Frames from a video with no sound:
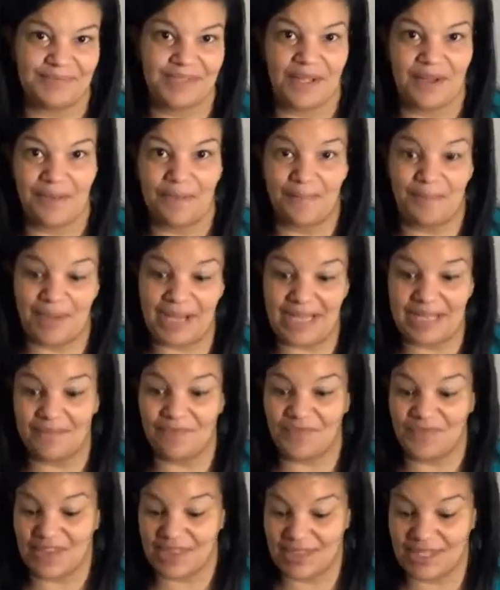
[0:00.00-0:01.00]
But
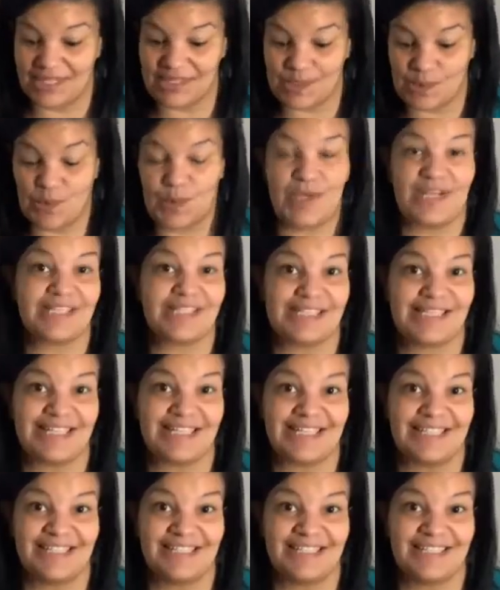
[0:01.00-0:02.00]
this one is
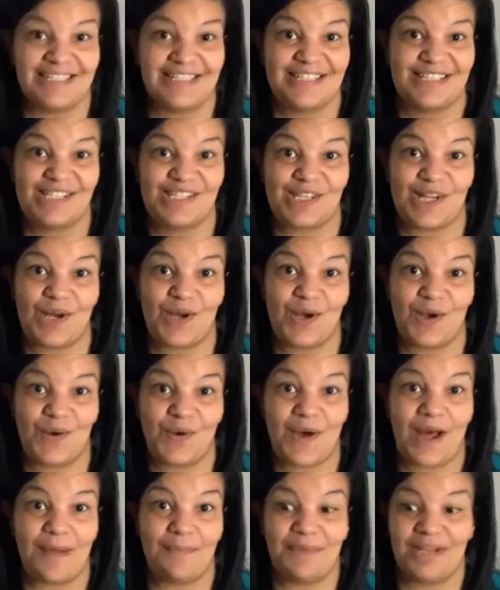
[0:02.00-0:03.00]
done.
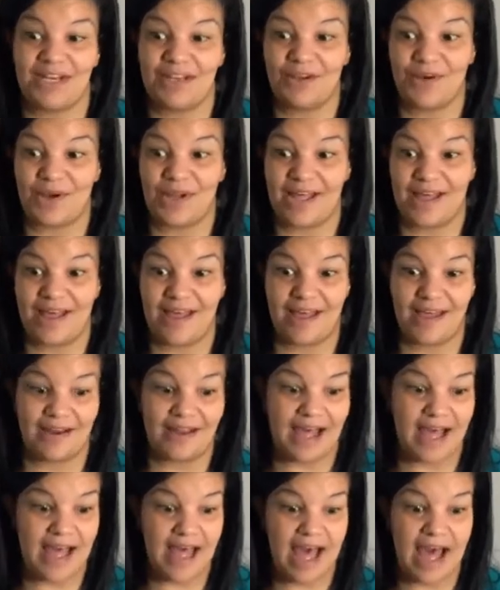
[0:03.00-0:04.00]
So I'm gonna go ahead.
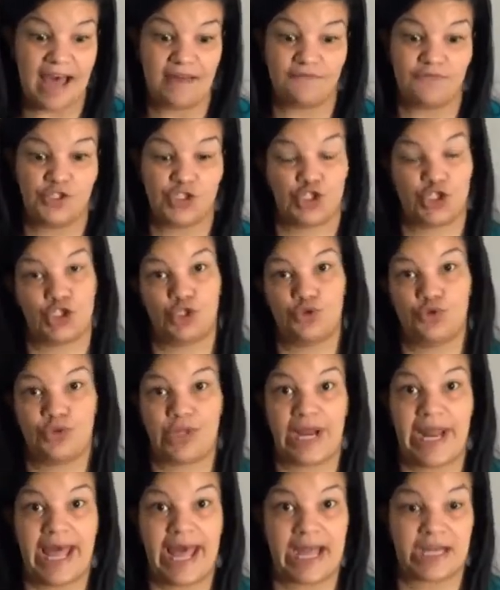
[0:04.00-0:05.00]
I have two
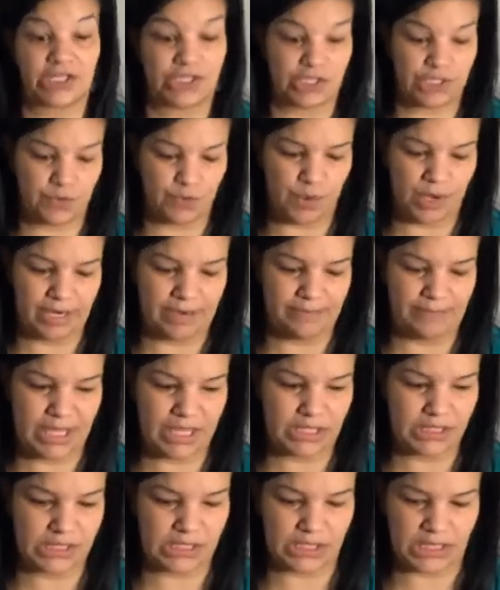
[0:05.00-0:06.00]
that I actually wanna
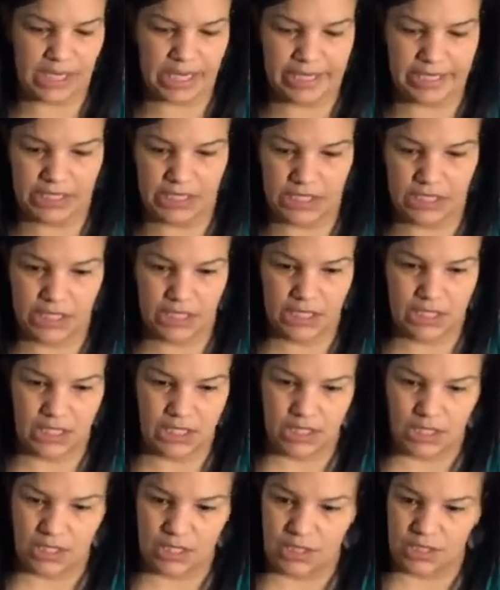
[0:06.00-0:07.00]
make tonight.
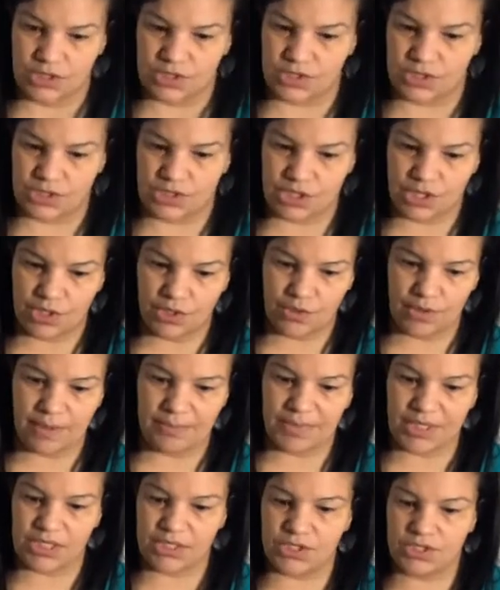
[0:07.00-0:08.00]
So I'm
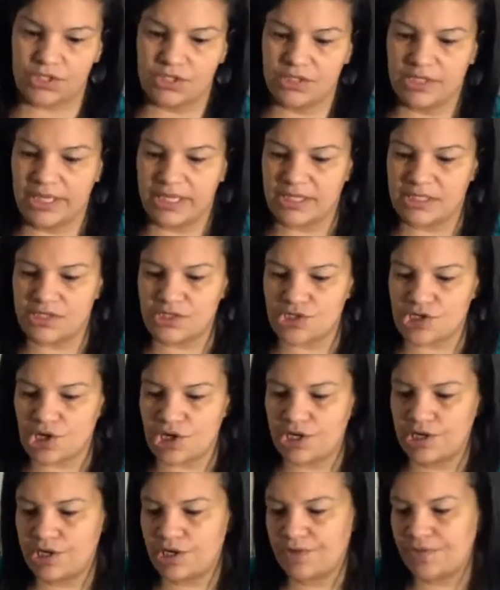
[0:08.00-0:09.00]
gonna get
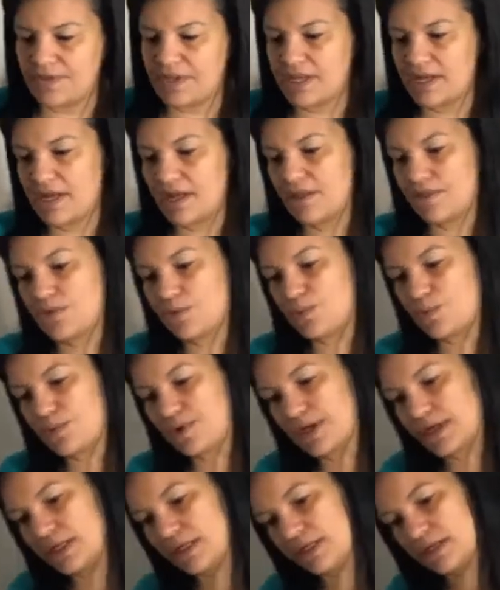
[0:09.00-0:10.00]
started on the other
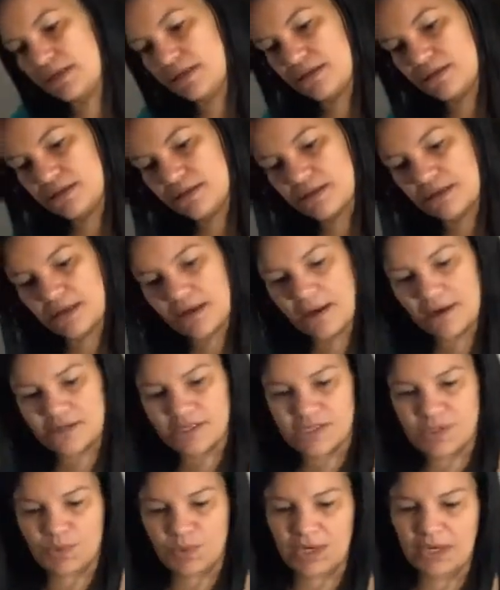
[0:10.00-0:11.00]
one. I
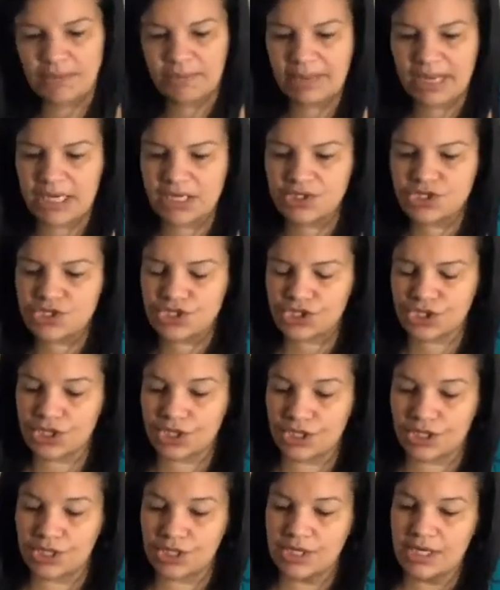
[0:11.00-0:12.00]
just wanna make
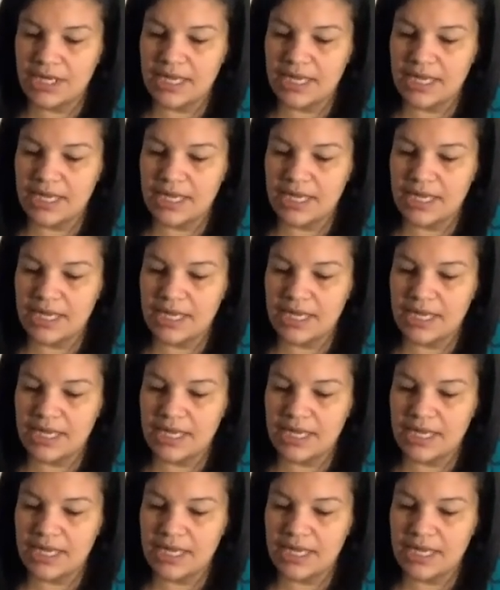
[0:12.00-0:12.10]
sure